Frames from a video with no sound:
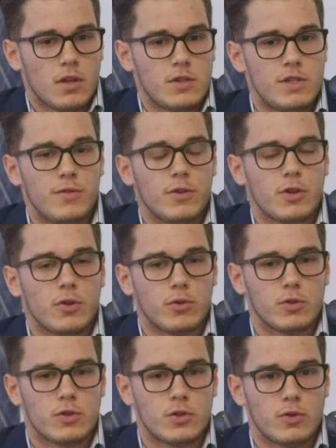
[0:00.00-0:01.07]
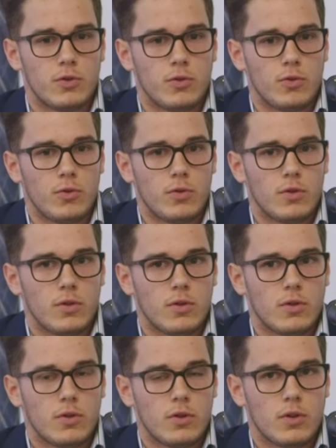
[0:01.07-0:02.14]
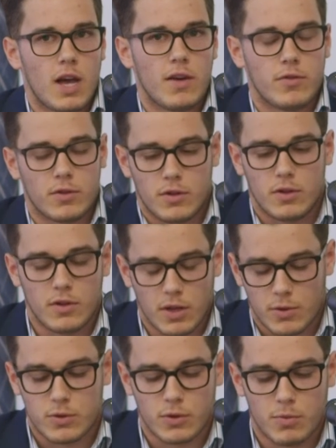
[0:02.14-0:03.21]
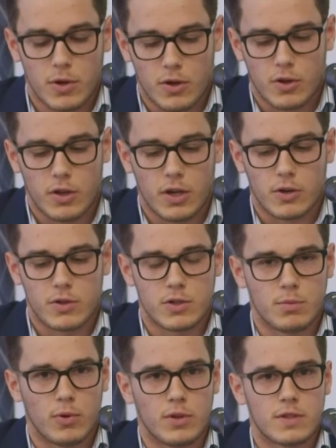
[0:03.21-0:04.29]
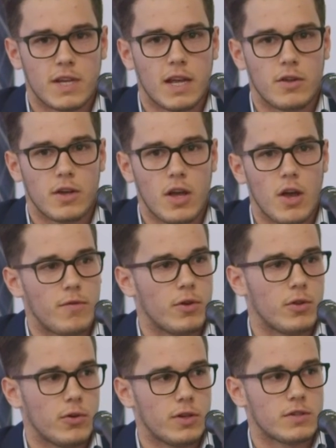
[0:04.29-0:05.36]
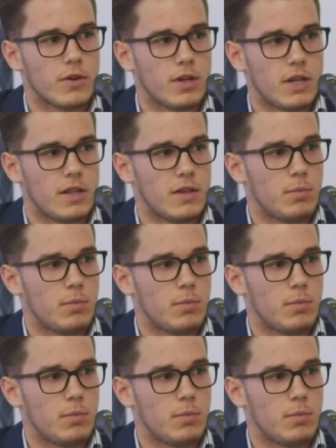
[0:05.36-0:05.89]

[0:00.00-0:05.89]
difficult to have, like we were talking about earlier, a crystal ball and say that every lawyer is going to need the